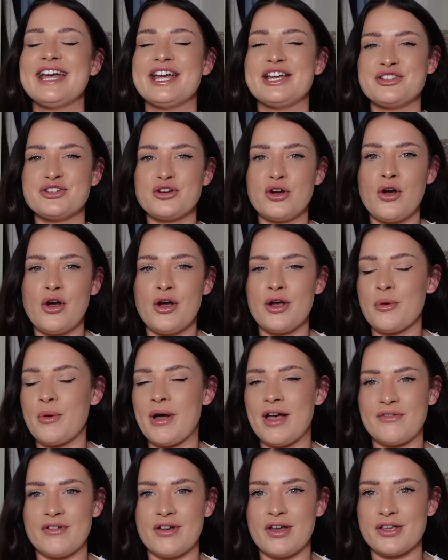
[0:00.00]
enjoy
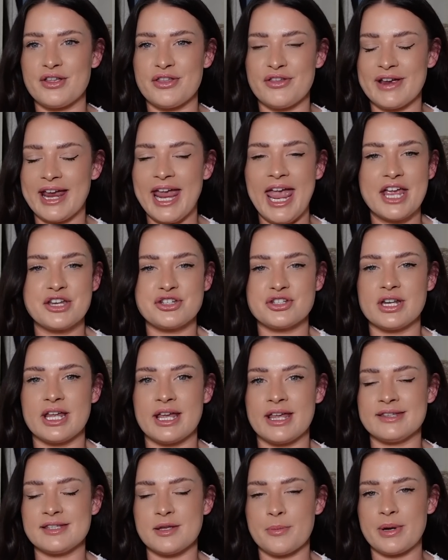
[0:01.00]
whatever the occasion
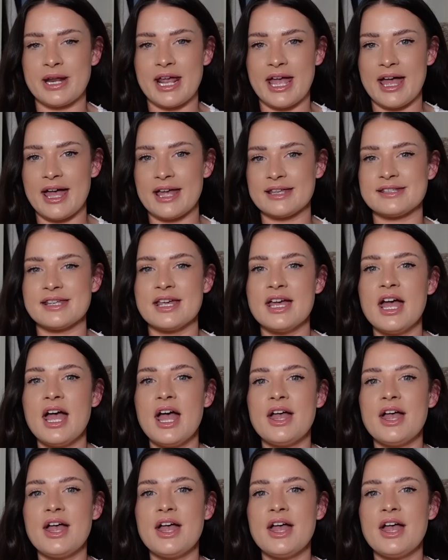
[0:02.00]
is, but it has